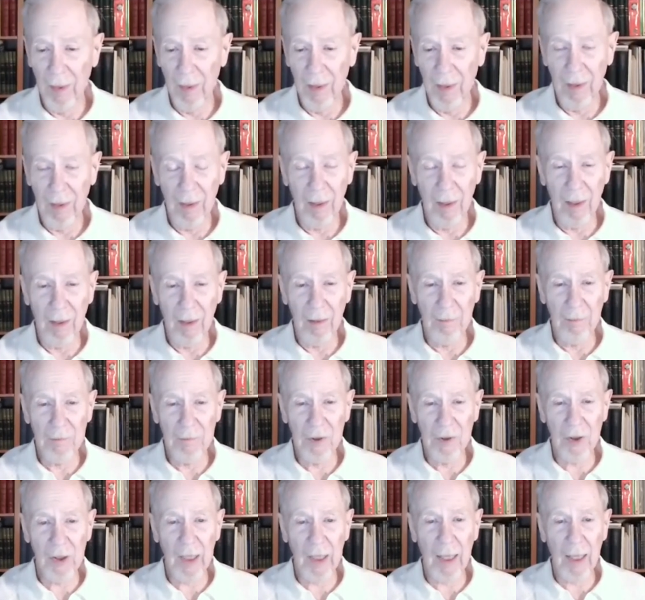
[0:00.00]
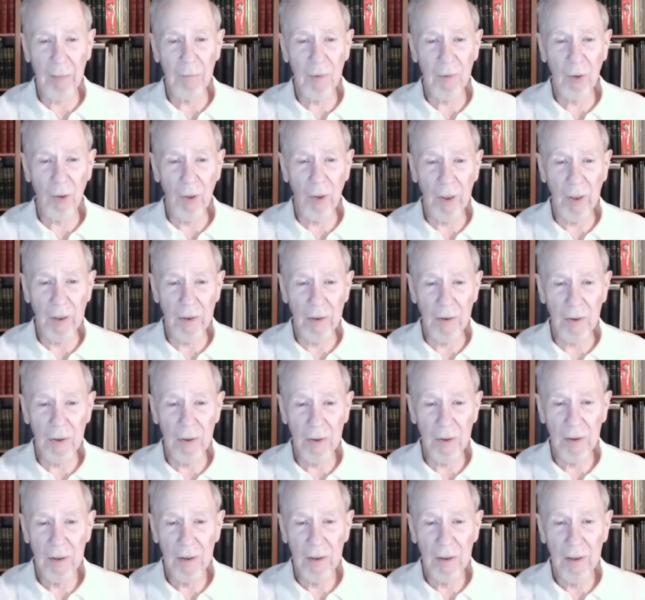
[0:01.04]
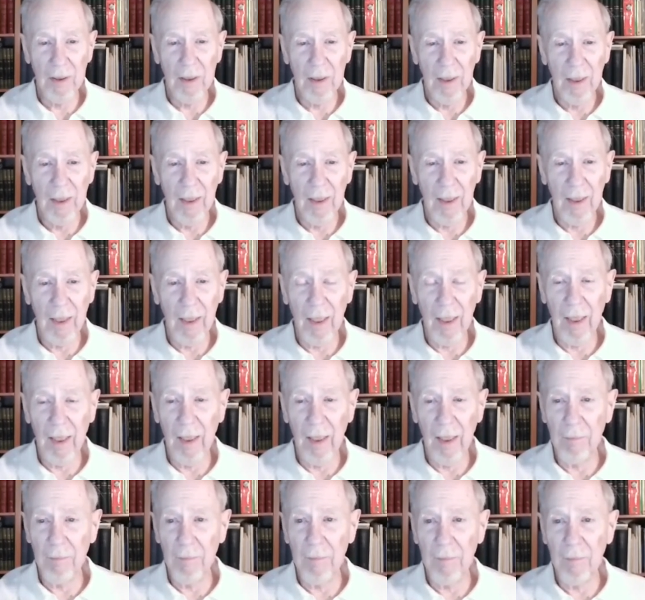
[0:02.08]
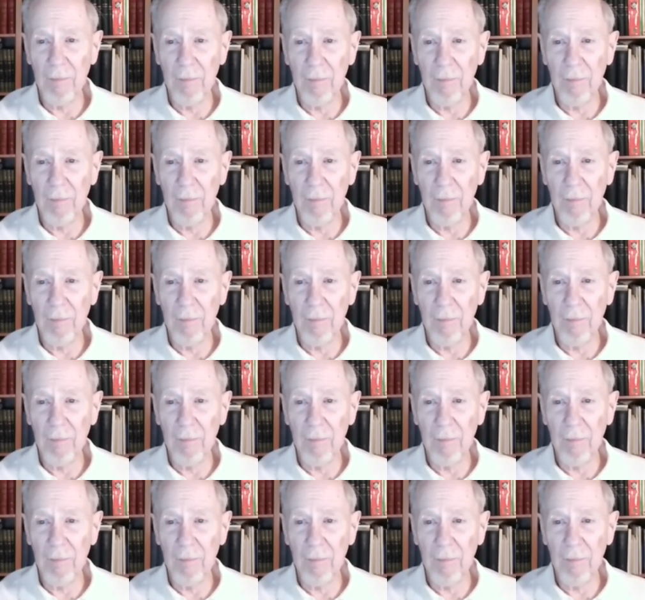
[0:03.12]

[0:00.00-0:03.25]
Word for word: uh, slab coins. Um,